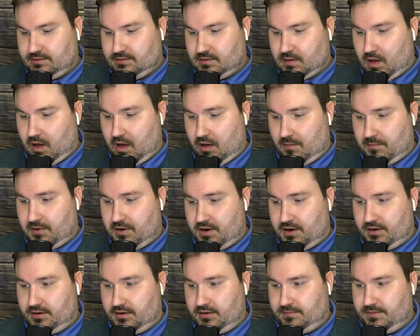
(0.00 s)

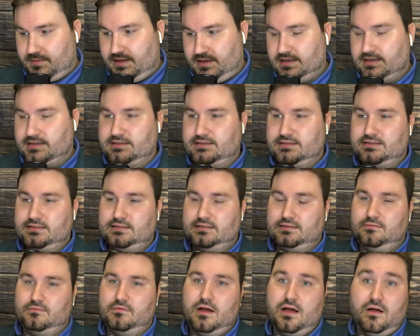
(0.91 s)
Auburn, because,
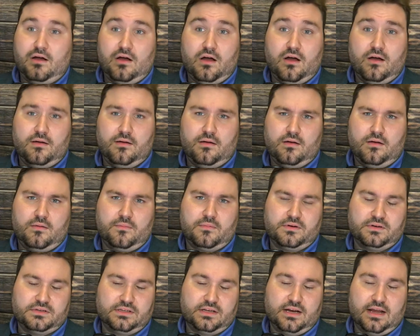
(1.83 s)
well,
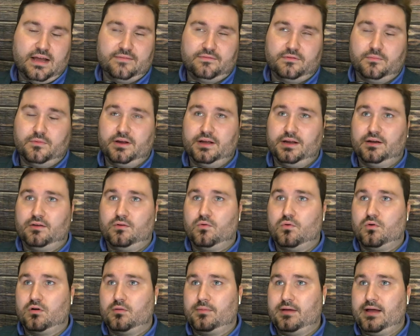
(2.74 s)
Auburn's going to have to bring in a
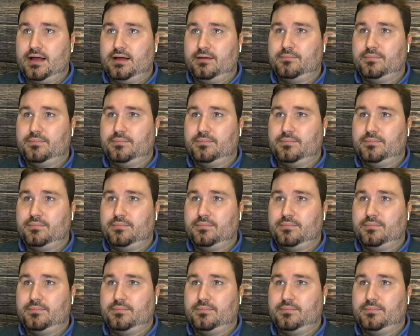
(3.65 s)
quarterback,